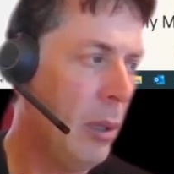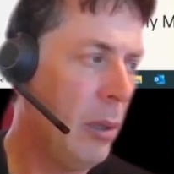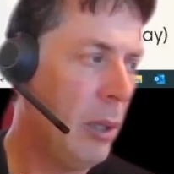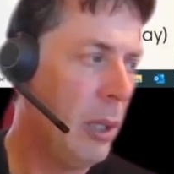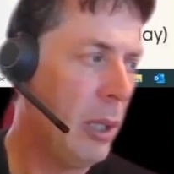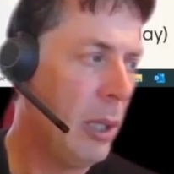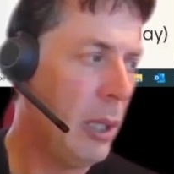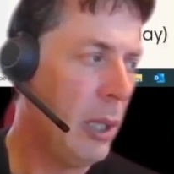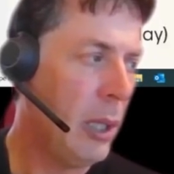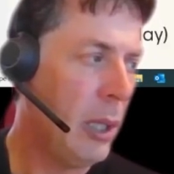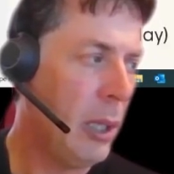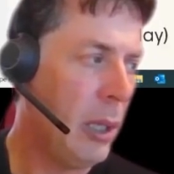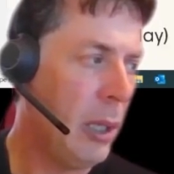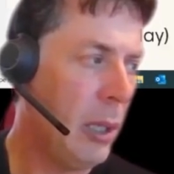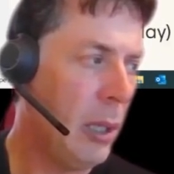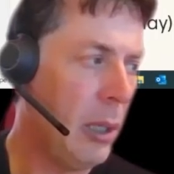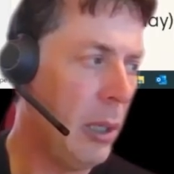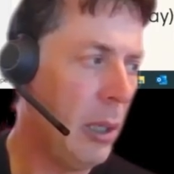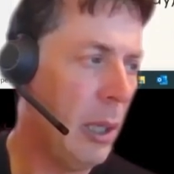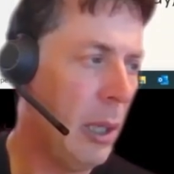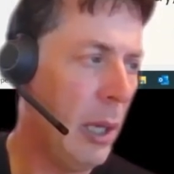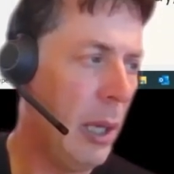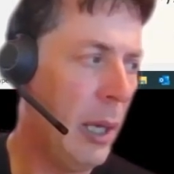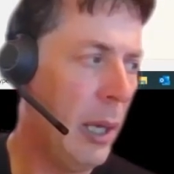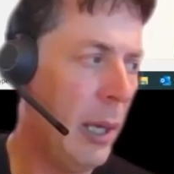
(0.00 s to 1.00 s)
the
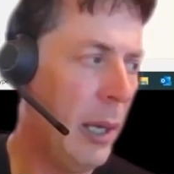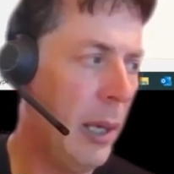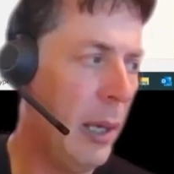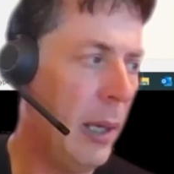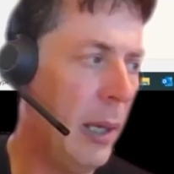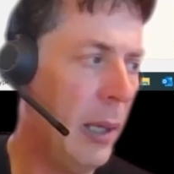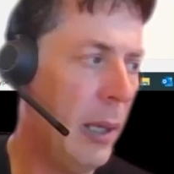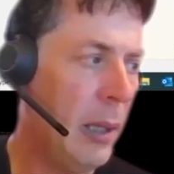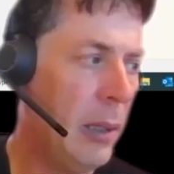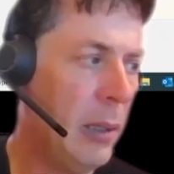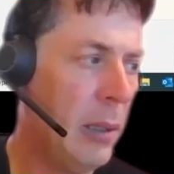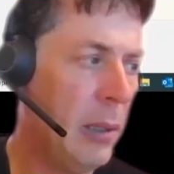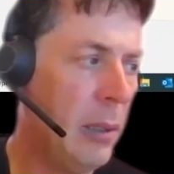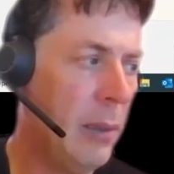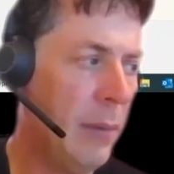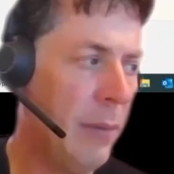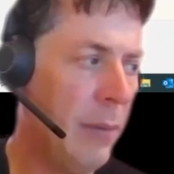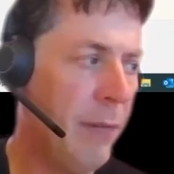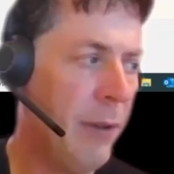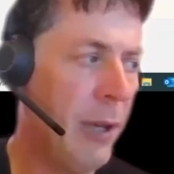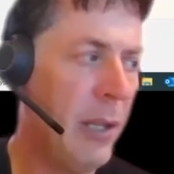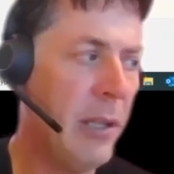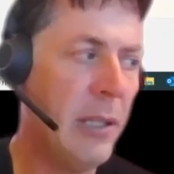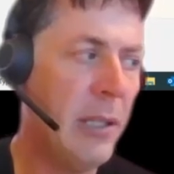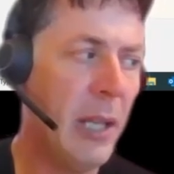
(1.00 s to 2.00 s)

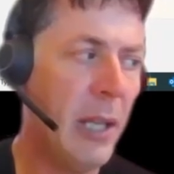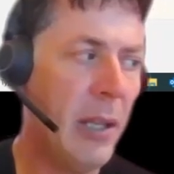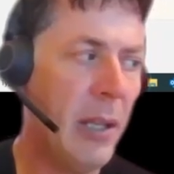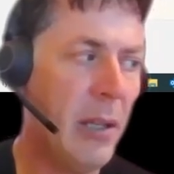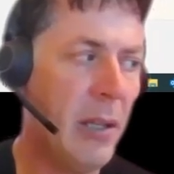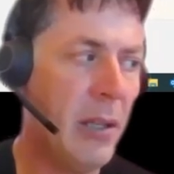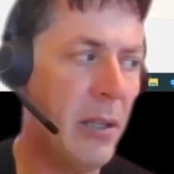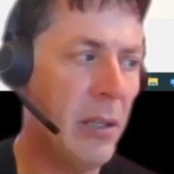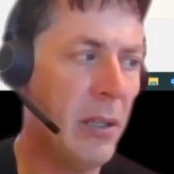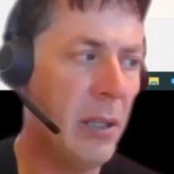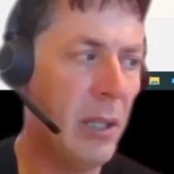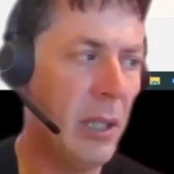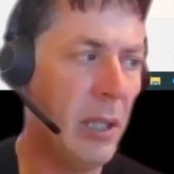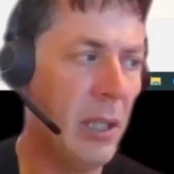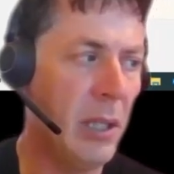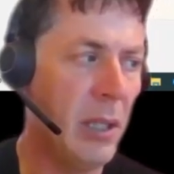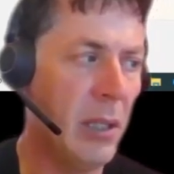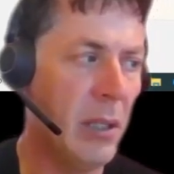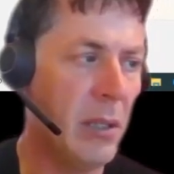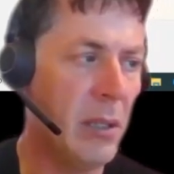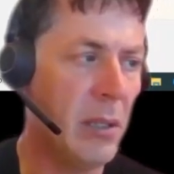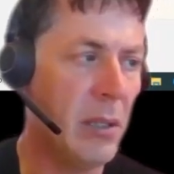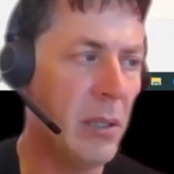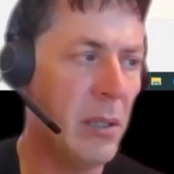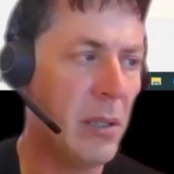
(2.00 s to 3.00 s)
front end
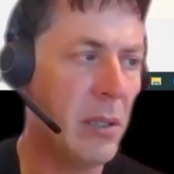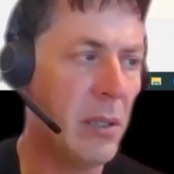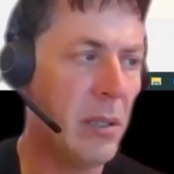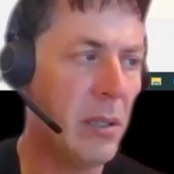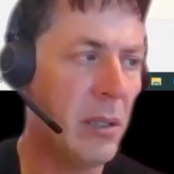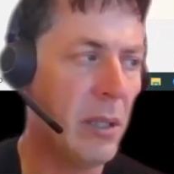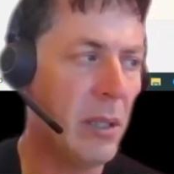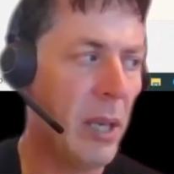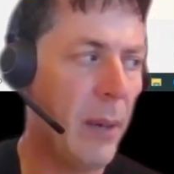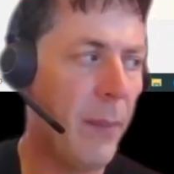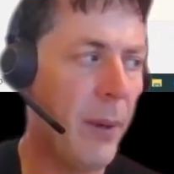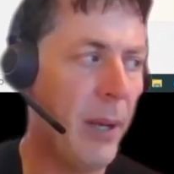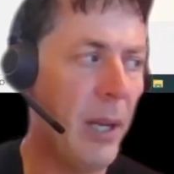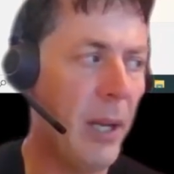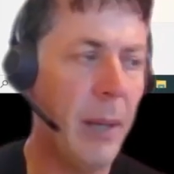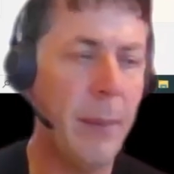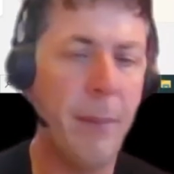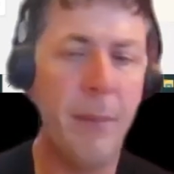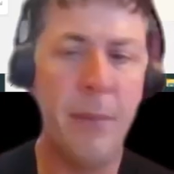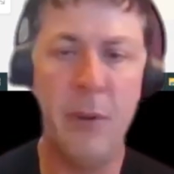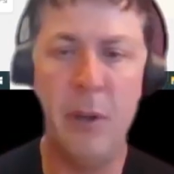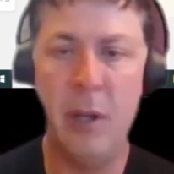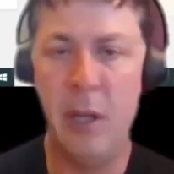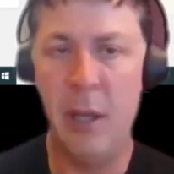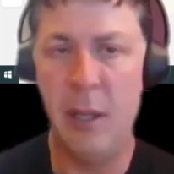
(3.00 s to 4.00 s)
is coming
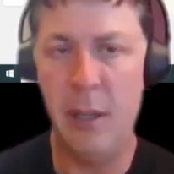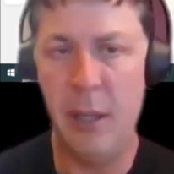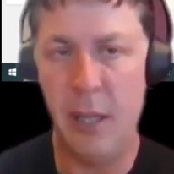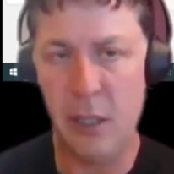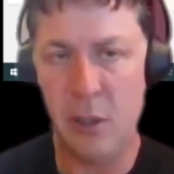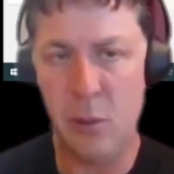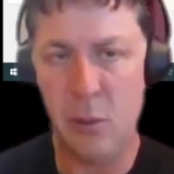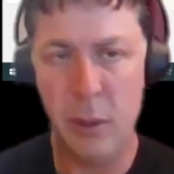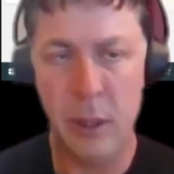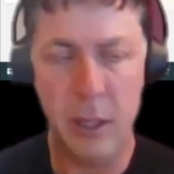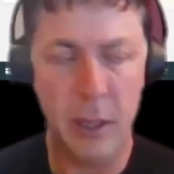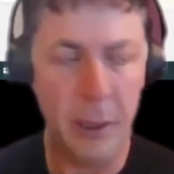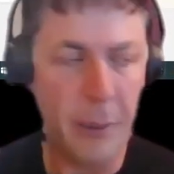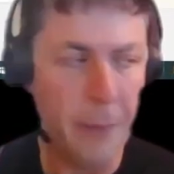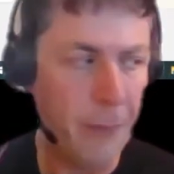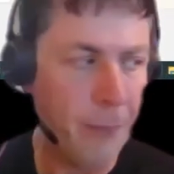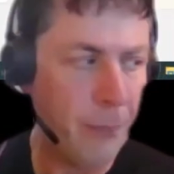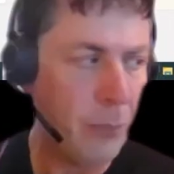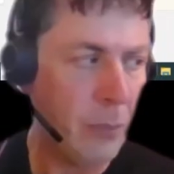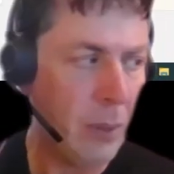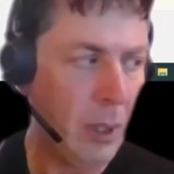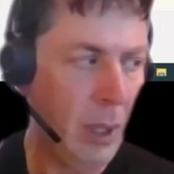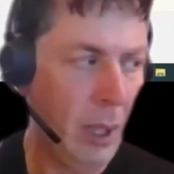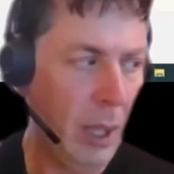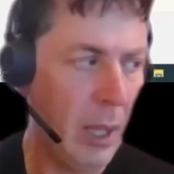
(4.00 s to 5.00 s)
up next week,
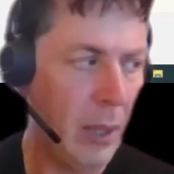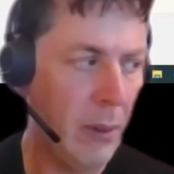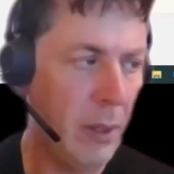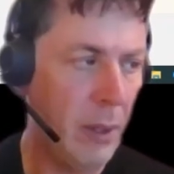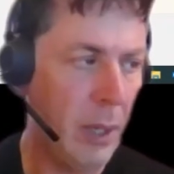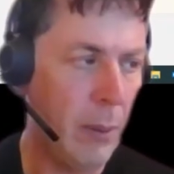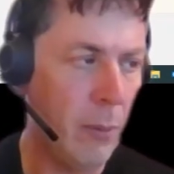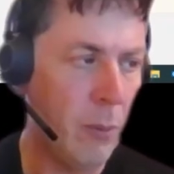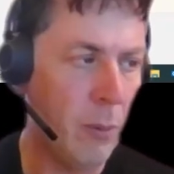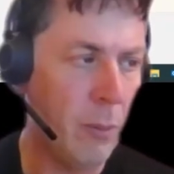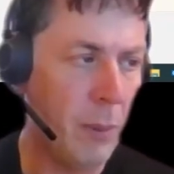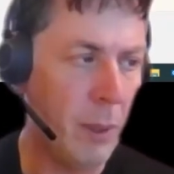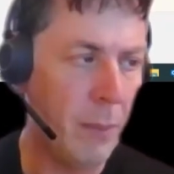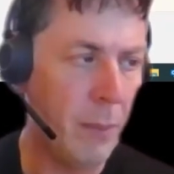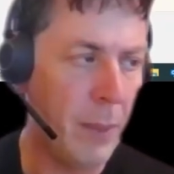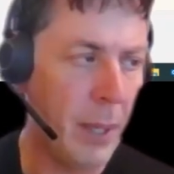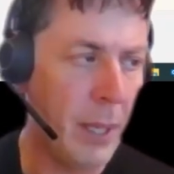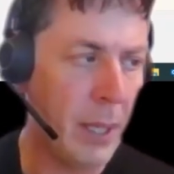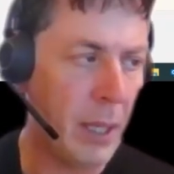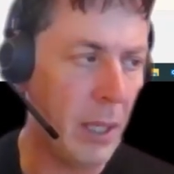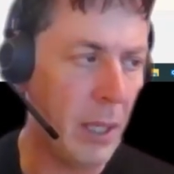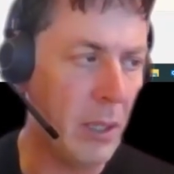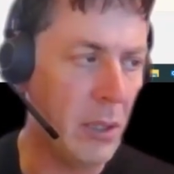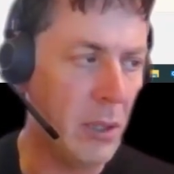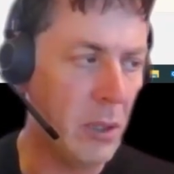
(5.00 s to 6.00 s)
and then we'll be
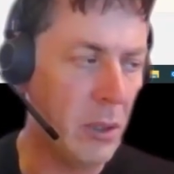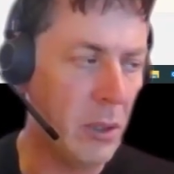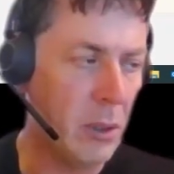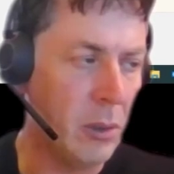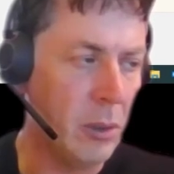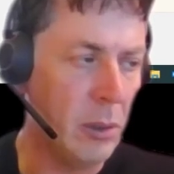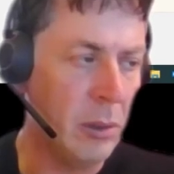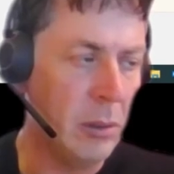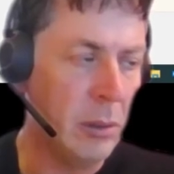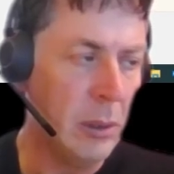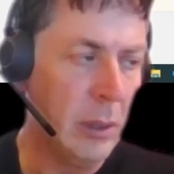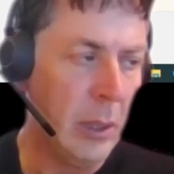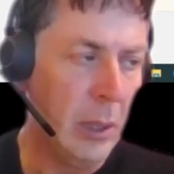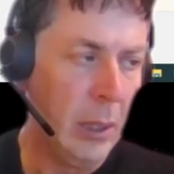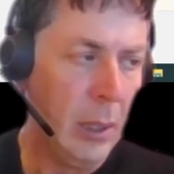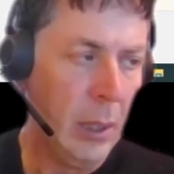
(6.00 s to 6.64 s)
back into.